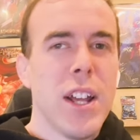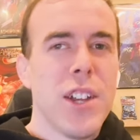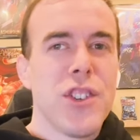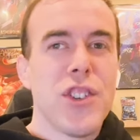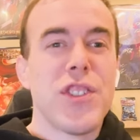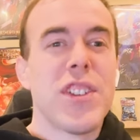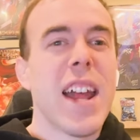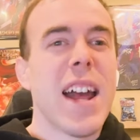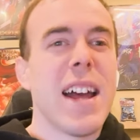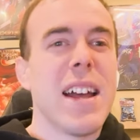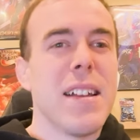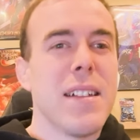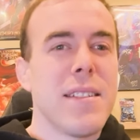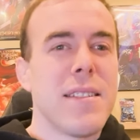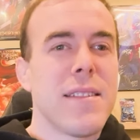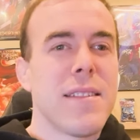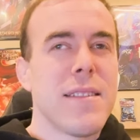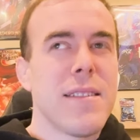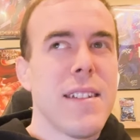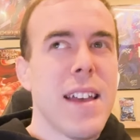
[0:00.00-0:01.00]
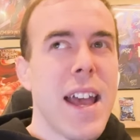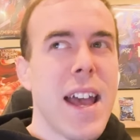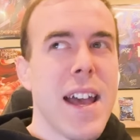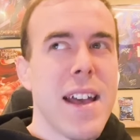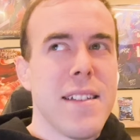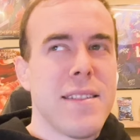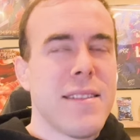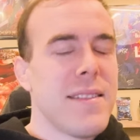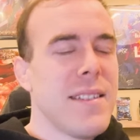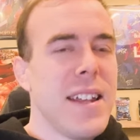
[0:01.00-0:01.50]
just as
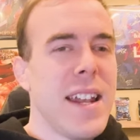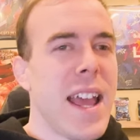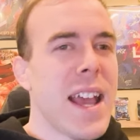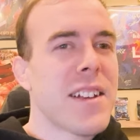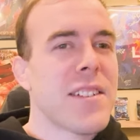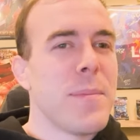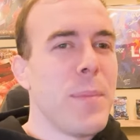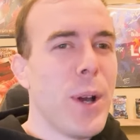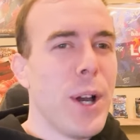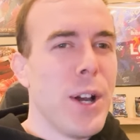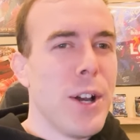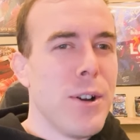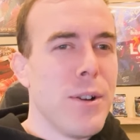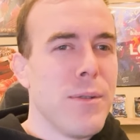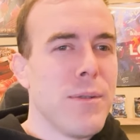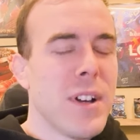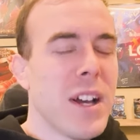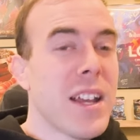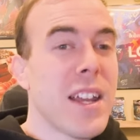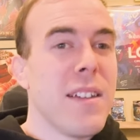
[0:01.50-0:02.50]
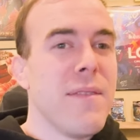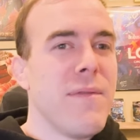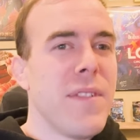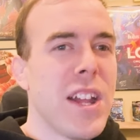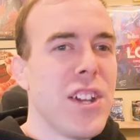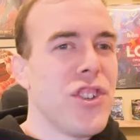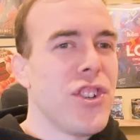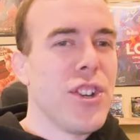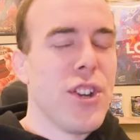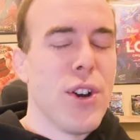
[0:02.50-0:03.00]
as an expo a
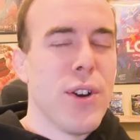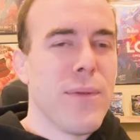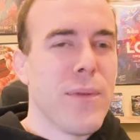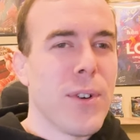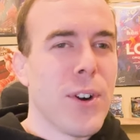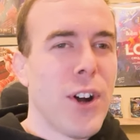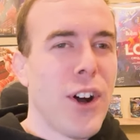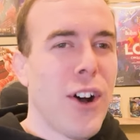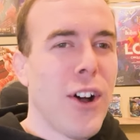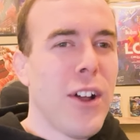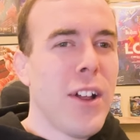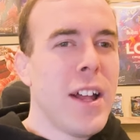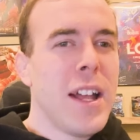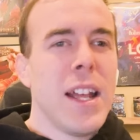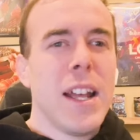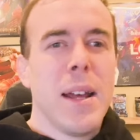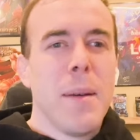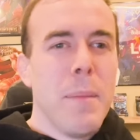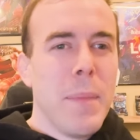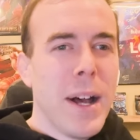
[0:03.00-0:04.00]
convention overall yeah.